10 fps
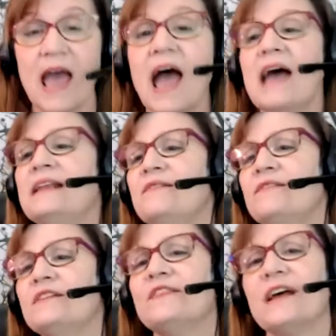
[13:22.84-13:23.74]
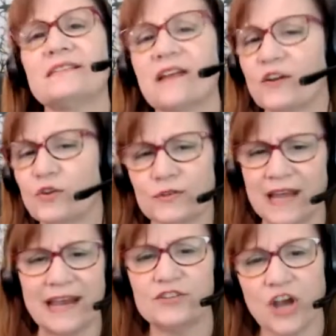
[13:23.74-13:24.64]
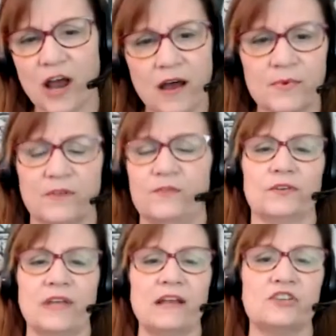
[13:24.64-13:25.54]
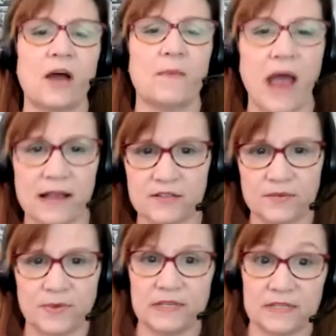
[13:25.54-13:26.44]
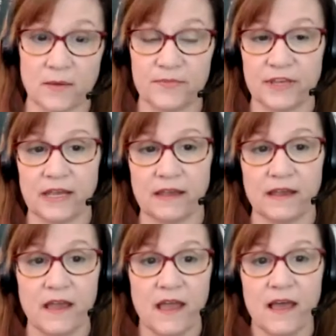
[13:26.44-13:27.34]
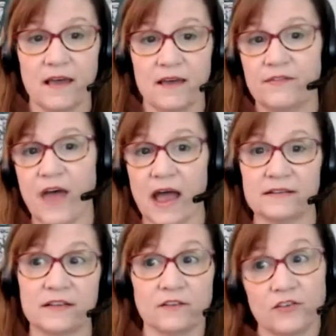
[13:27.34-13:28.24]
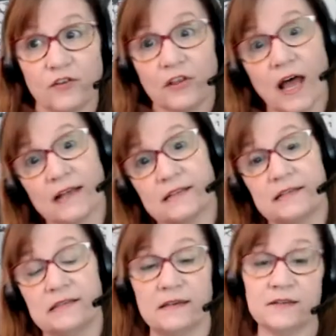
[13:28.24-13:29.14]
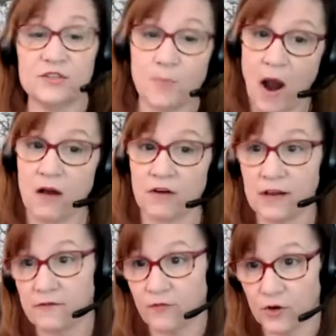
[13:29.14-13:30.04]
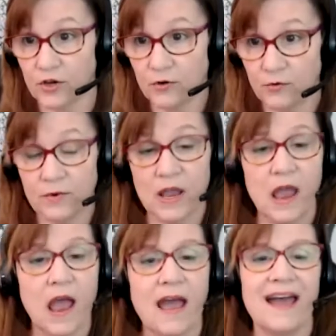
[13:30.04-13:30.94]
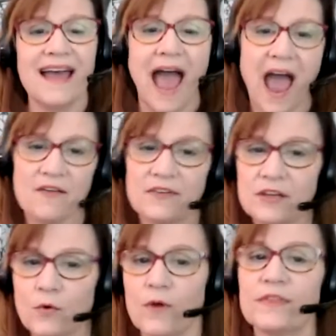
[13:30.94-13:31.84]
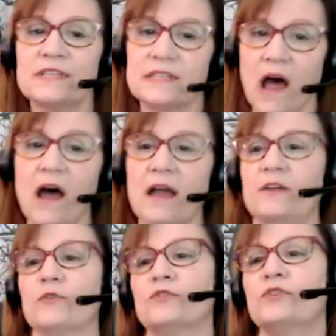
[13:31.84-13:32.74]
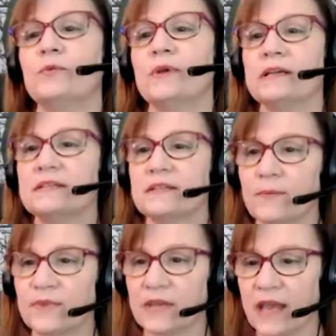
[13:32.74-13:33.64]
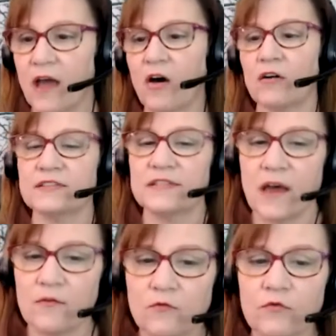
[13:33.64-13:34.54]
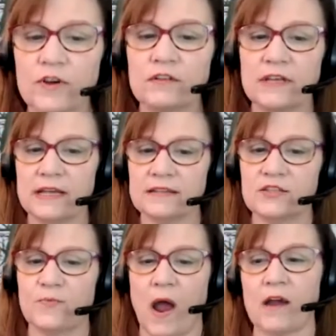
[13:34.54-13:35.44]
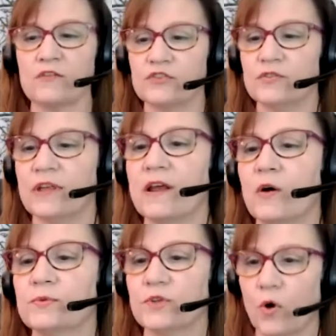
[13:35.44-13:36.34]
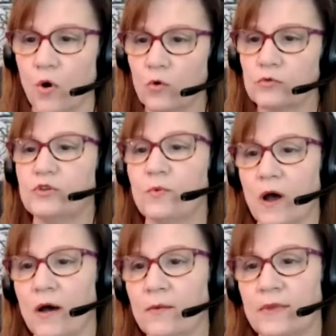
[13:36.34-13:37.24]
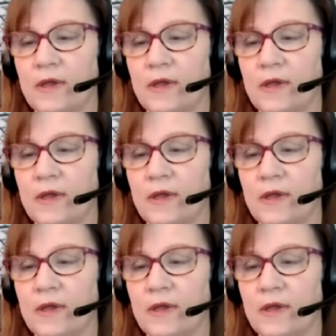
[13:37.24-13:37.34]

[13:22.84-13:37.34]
And even if that's not your day job, if your day job has to be something that's a little less inspiring for you, having it on the side or doing something else that really inspires you, that helps to hold you up.